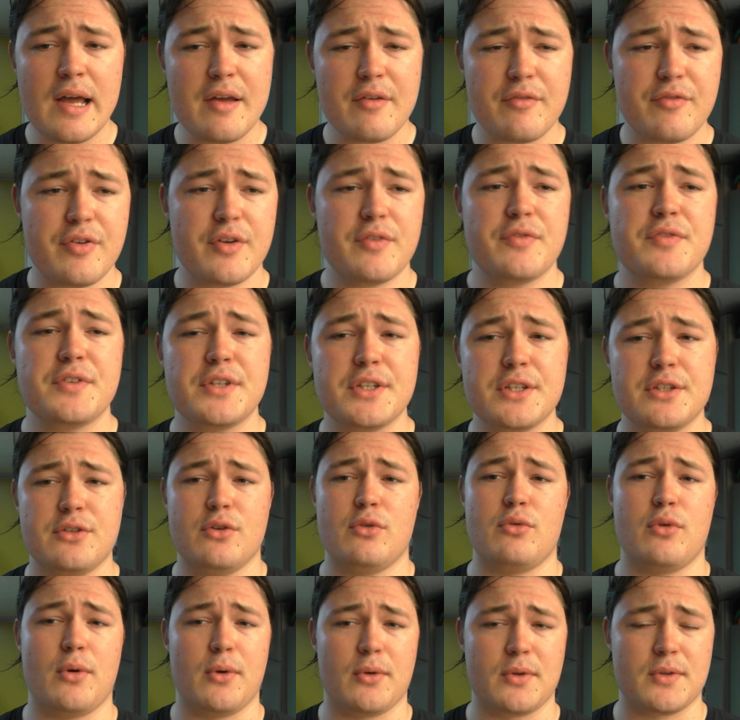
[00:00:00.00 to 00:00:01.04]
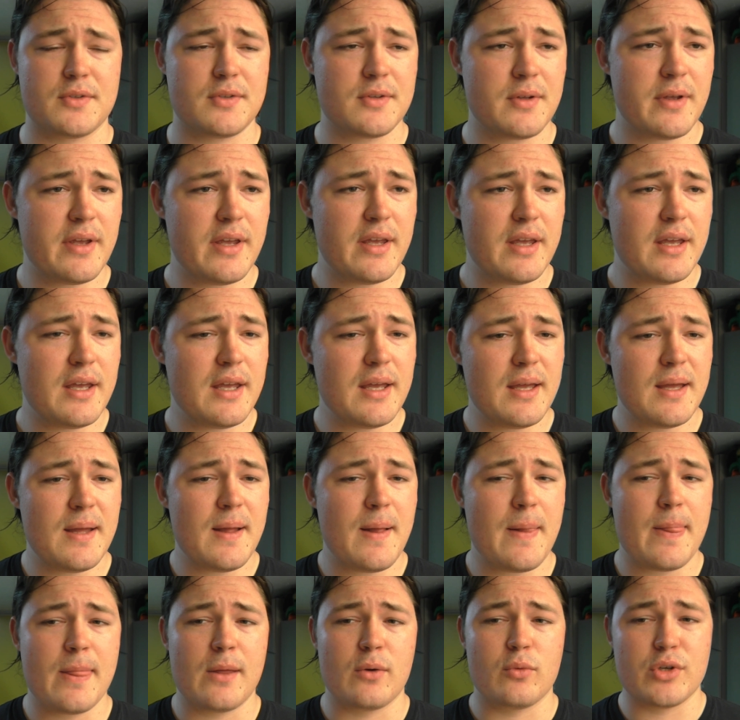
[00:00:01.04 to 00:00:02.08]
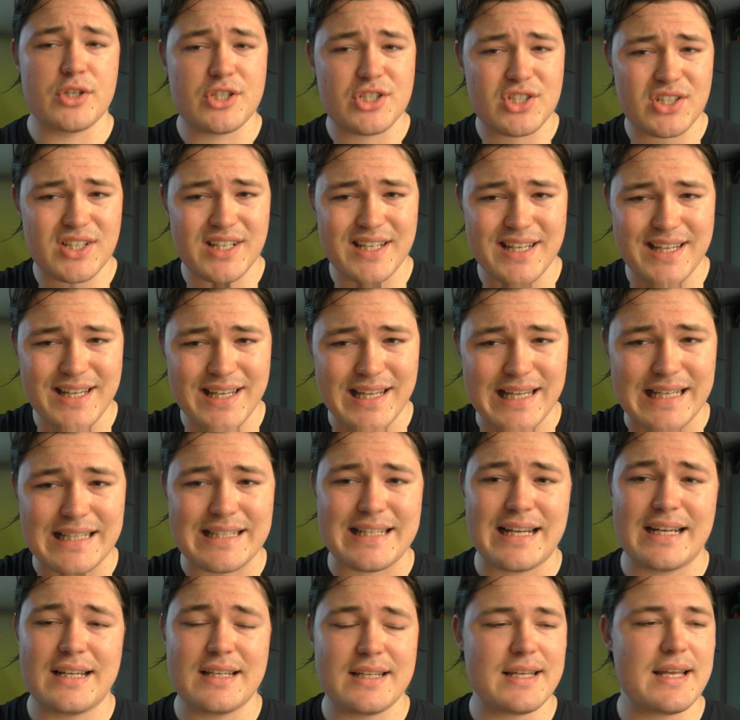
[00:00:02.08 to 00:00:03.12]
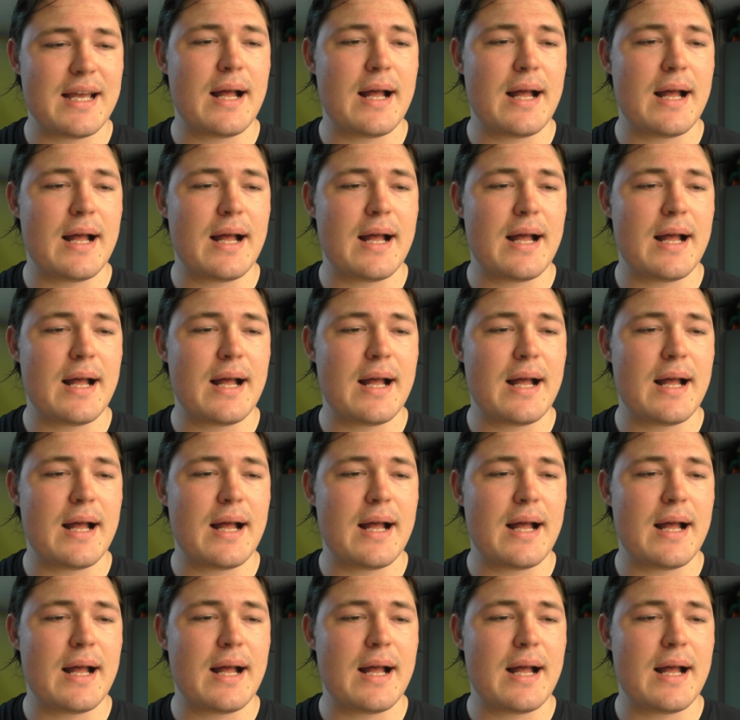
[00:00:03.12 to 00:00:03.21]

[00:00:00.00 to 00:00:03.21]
50 euros, which it does.